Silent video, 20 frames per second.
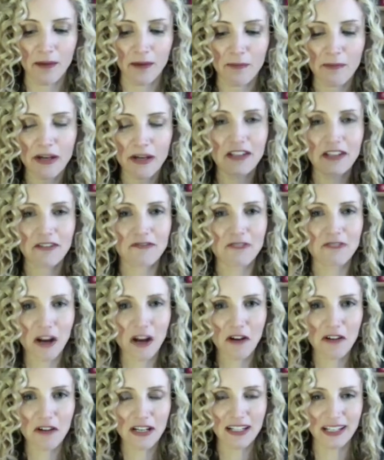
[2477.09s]
But at the
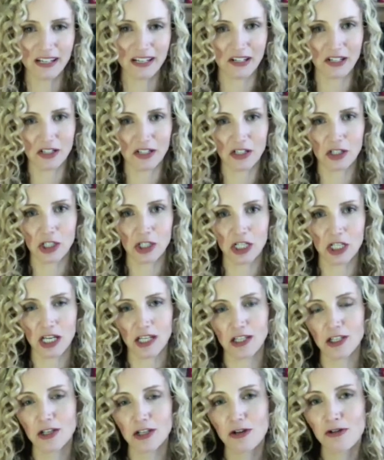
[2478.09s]
very least, she
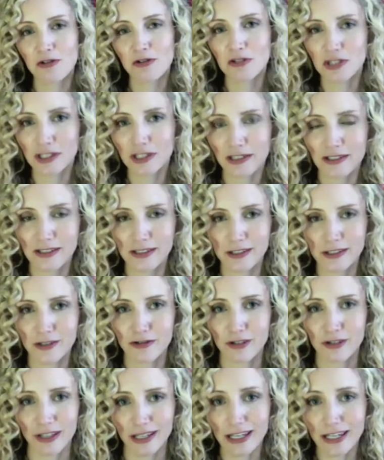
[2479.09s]
had used the
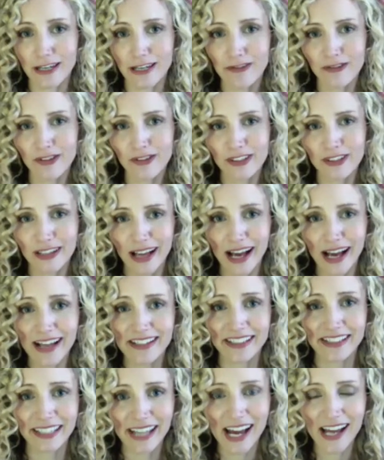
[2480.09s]
consistory, even as a
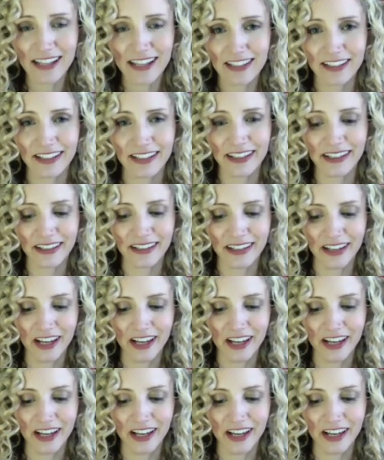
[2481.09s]
Catholic,